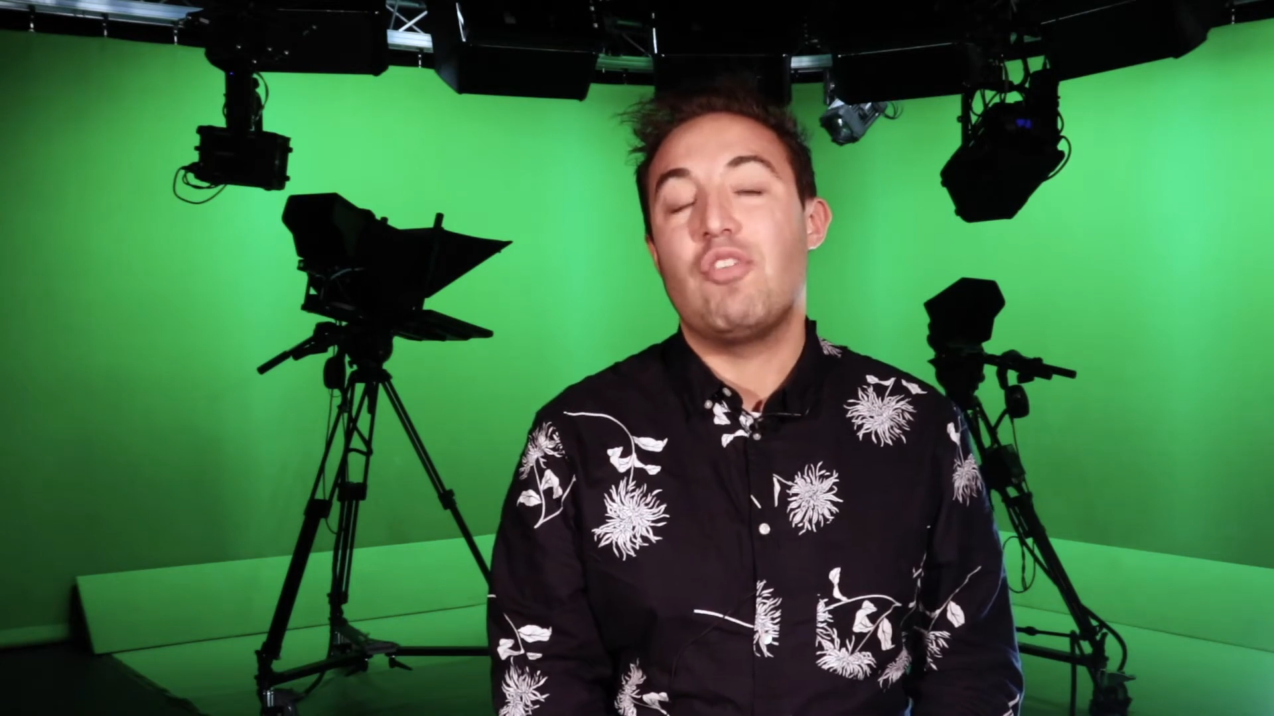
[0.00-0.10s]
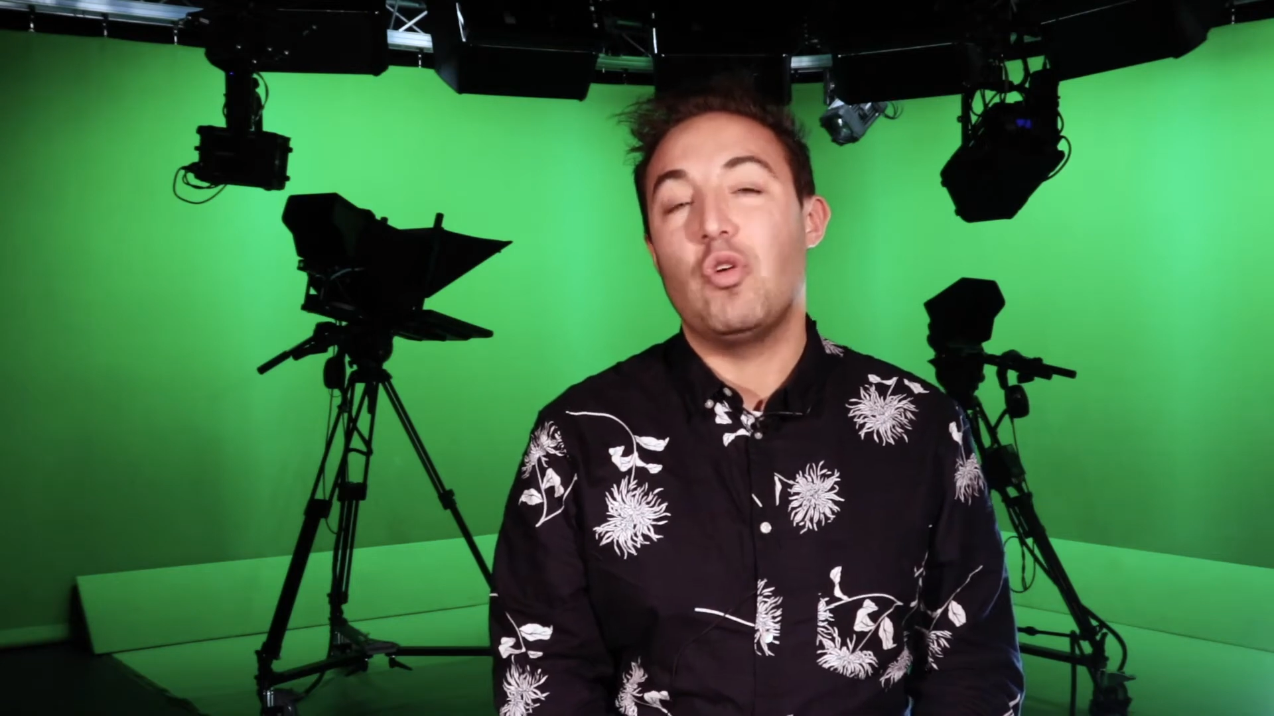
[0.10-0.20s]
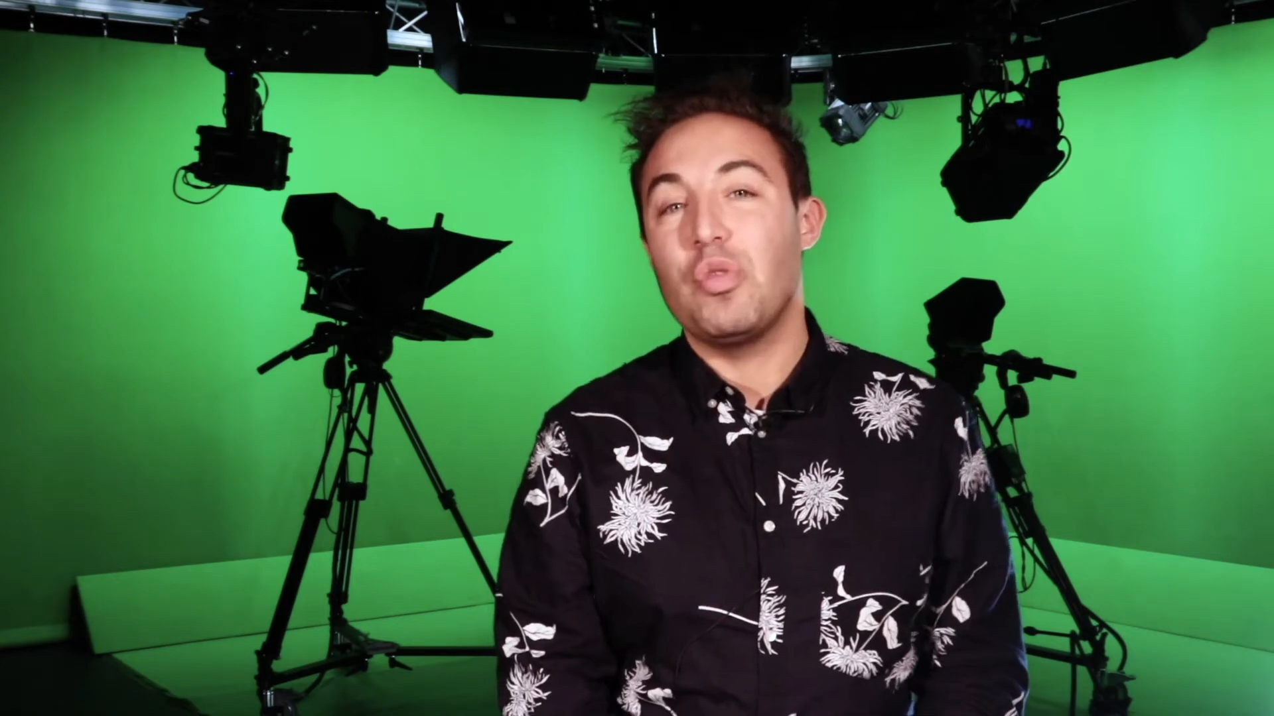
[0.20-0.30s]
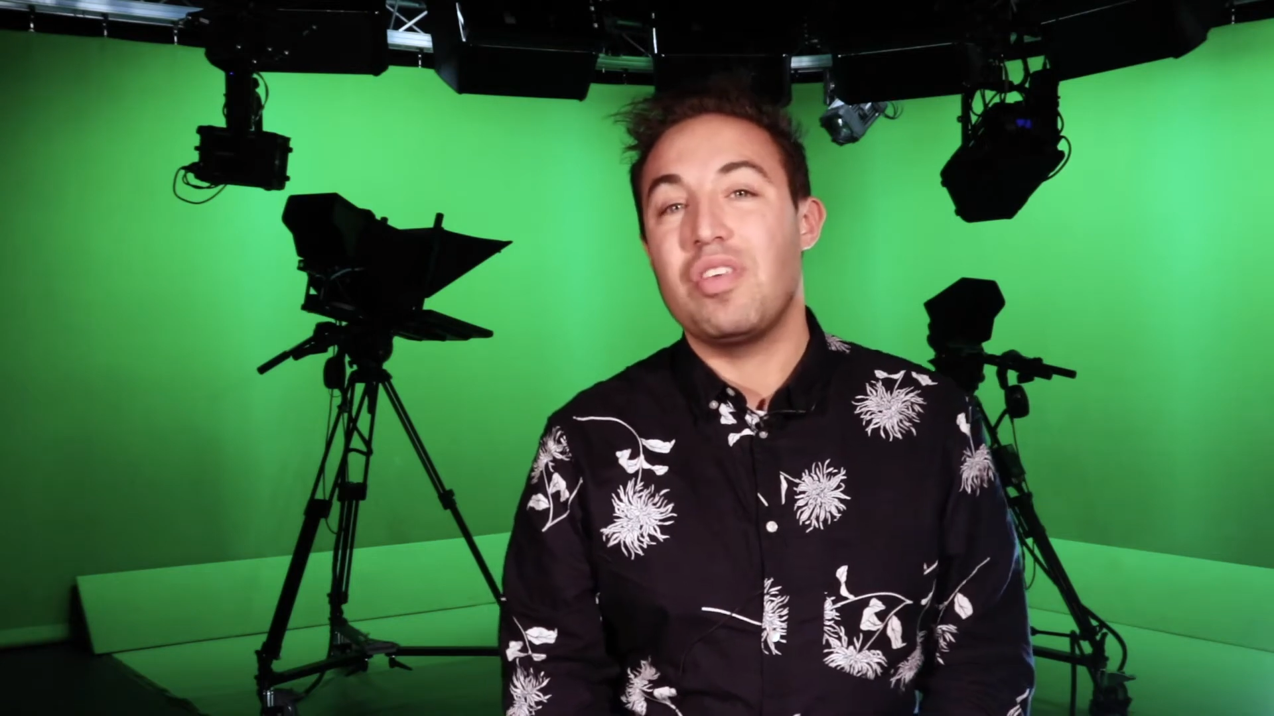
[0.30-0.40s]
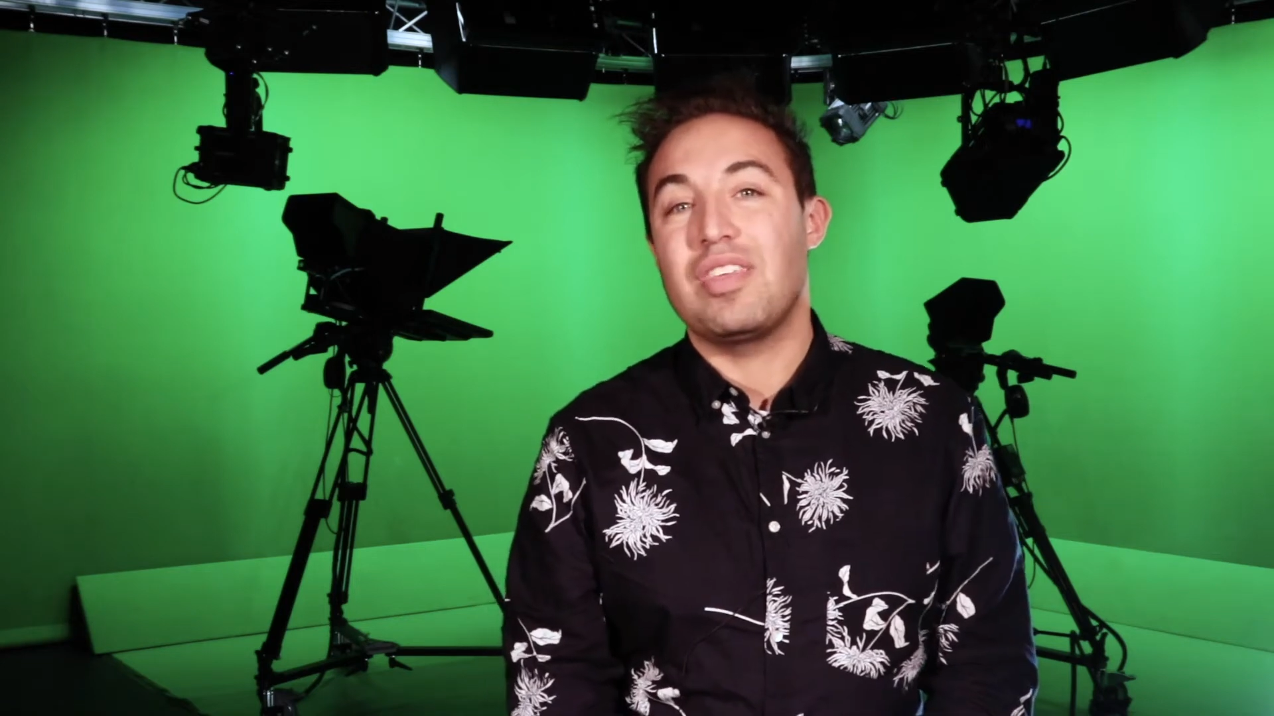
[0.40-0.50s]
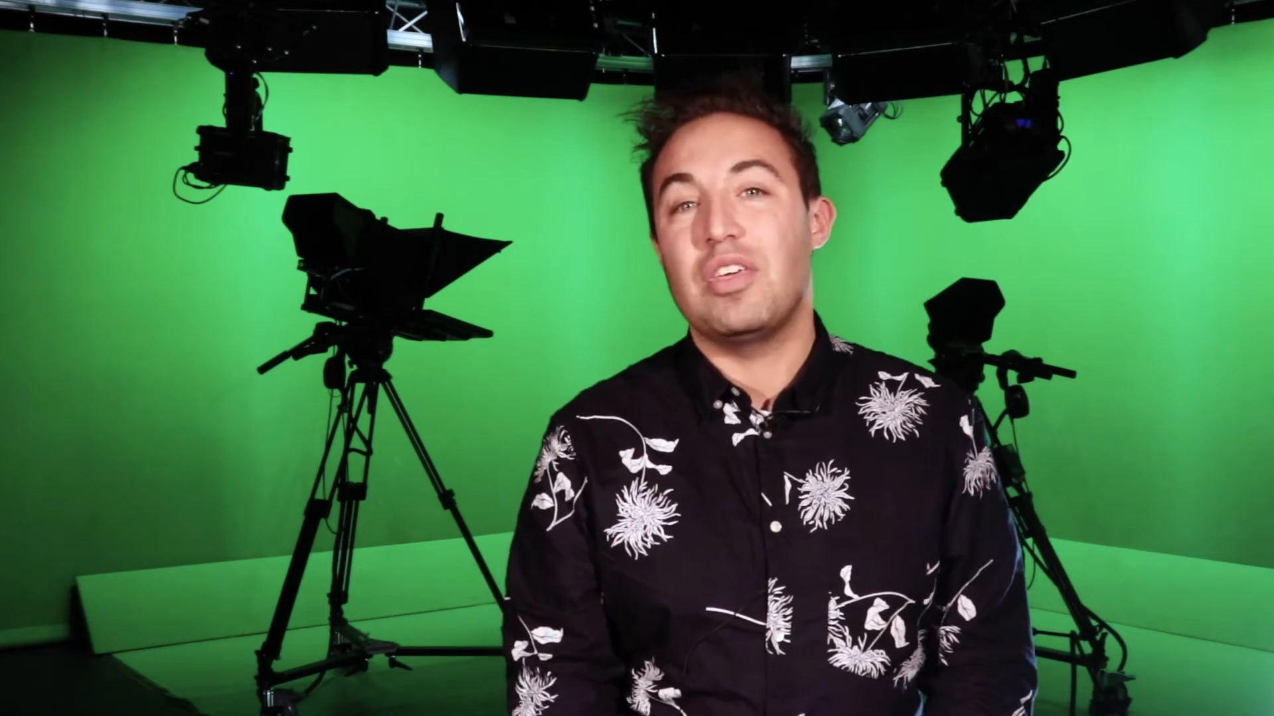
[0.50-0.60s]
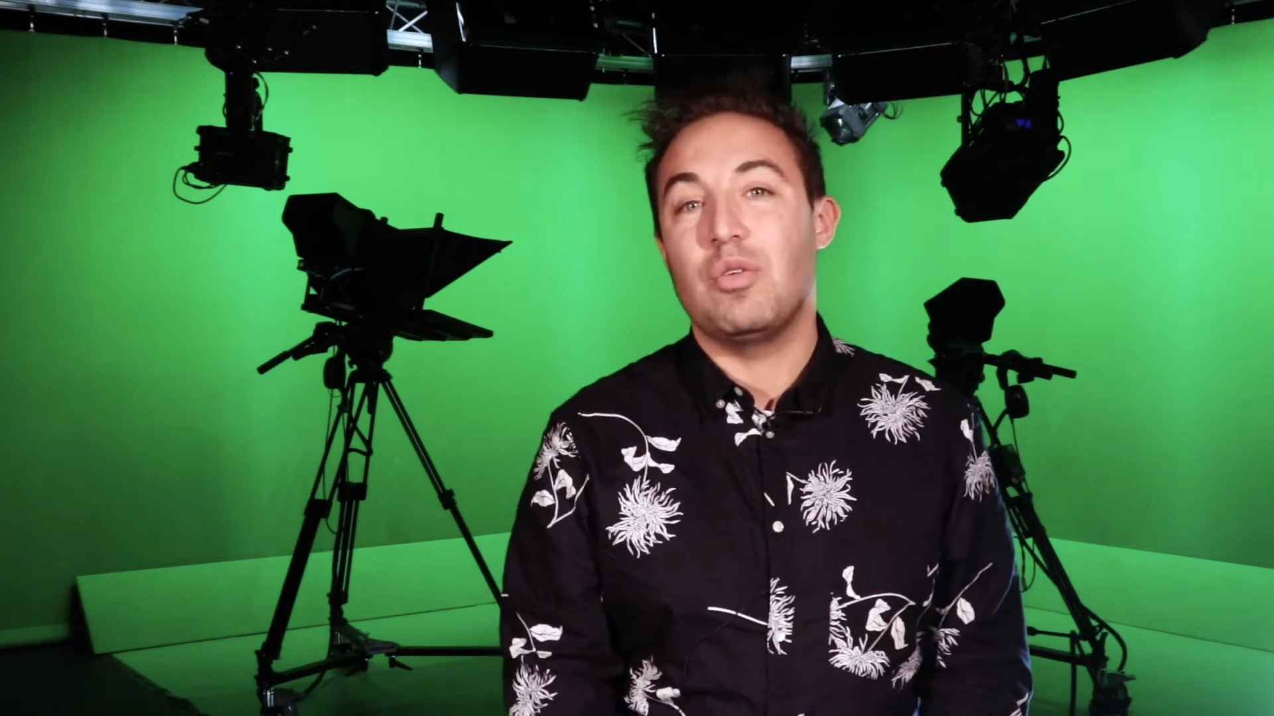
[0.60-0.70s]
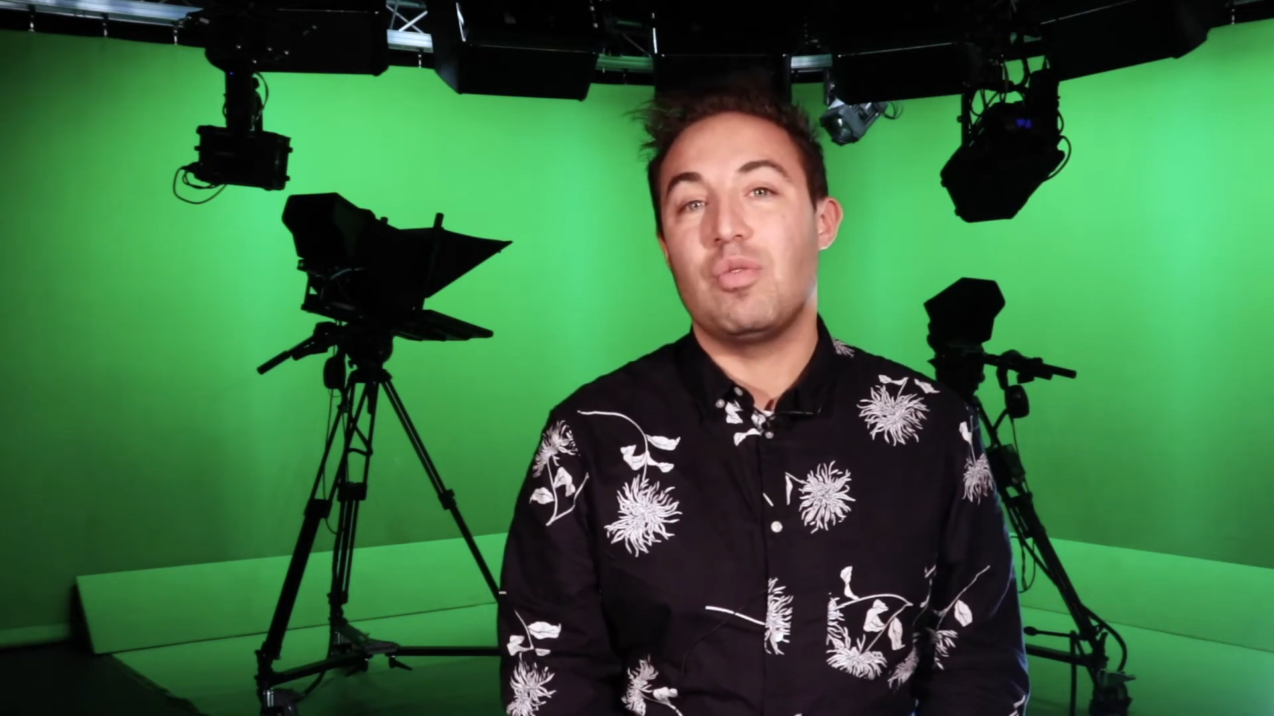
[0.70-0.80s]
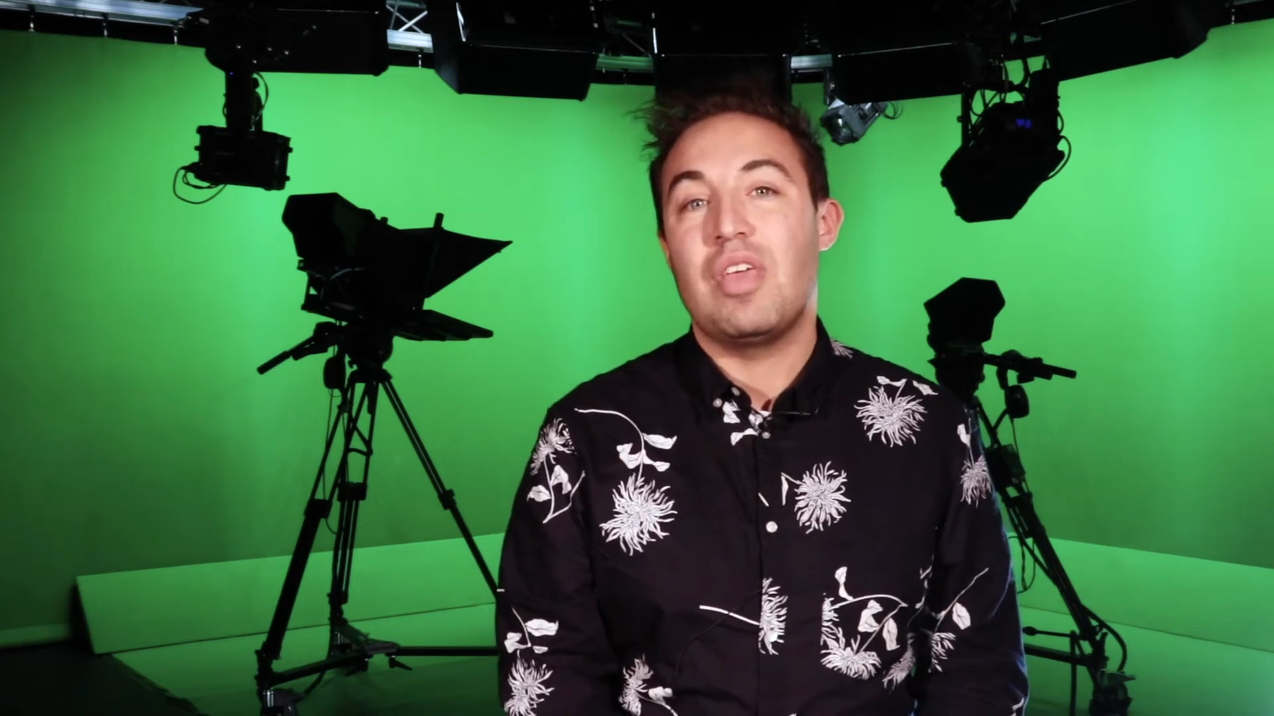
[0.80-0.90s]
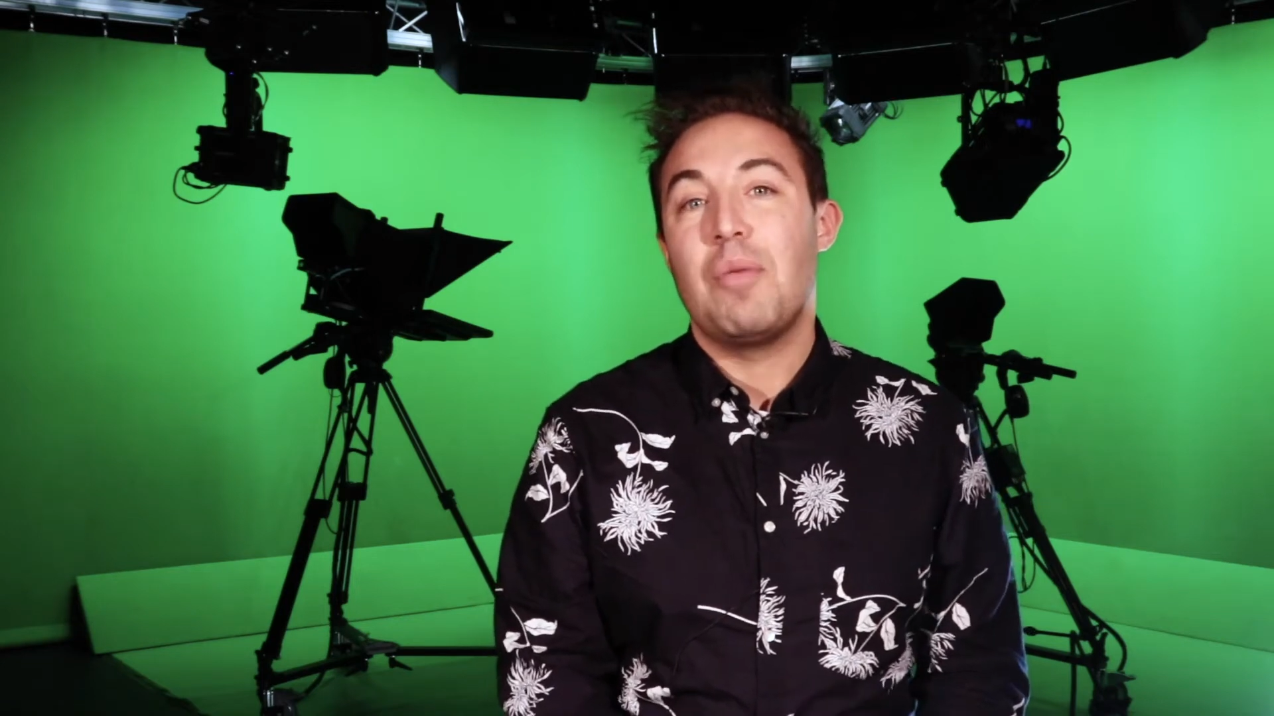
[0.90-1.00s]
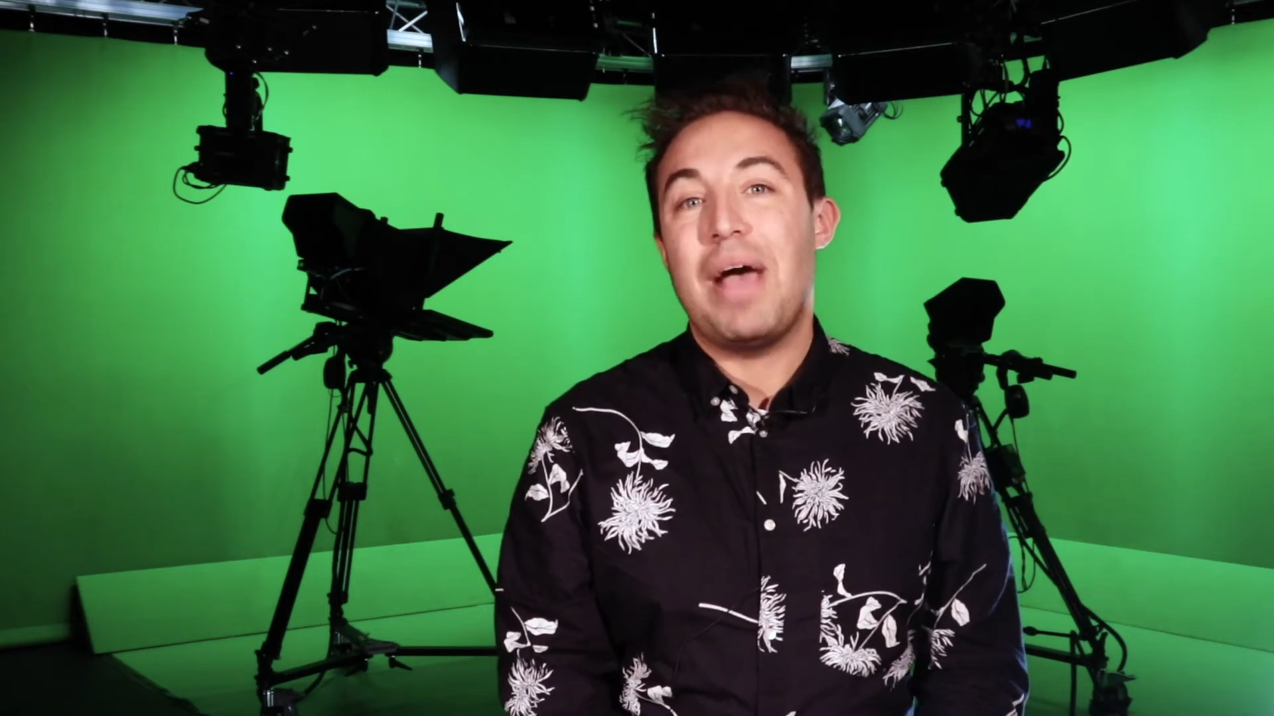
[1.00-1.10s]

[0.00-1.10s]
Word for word: all the skills,